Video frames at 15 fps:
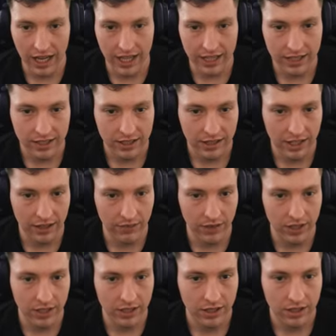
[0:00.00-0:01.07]
Clarke.
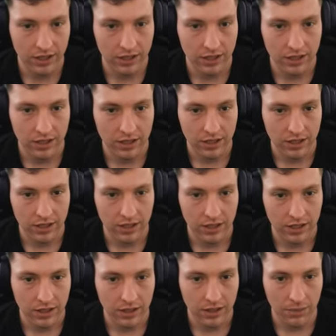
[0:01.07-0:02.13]
Lovely.
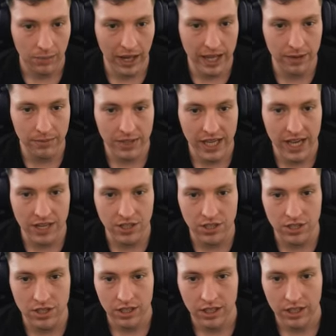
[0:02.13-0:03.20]
Play him.
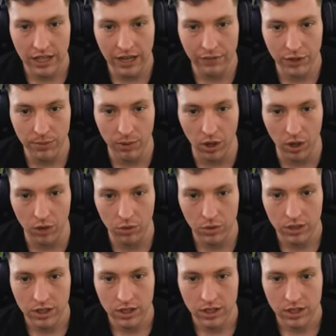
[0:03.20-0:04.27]
Yes. Lovely
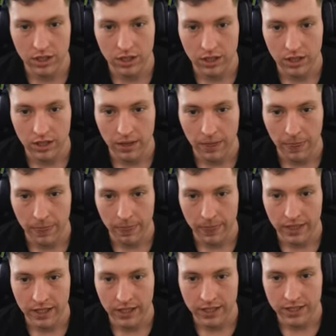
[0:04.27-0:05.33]
ball.
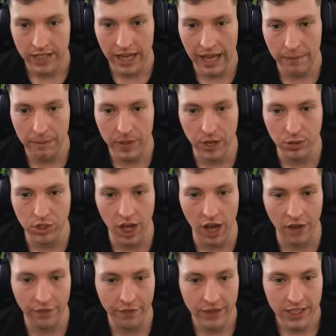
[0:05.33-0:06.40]
Delap peels
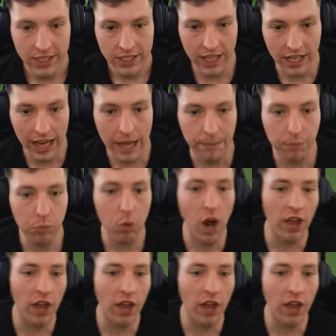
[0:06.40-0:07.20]
off. Delap,